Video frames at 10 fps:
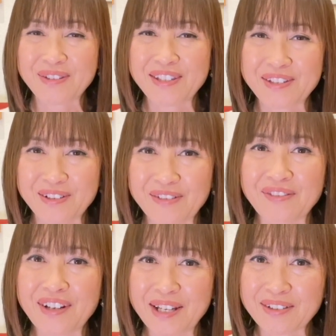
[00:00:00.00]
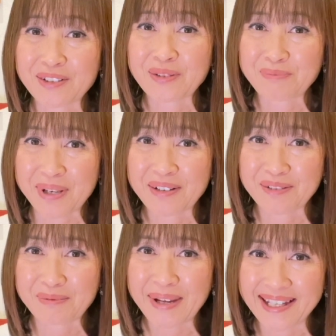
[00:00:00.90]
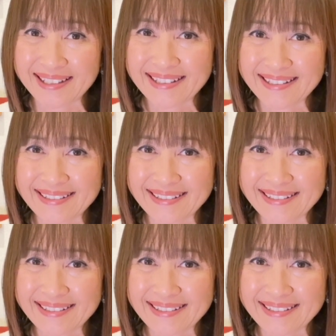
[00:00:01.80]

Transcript: deserve a good pat on the back.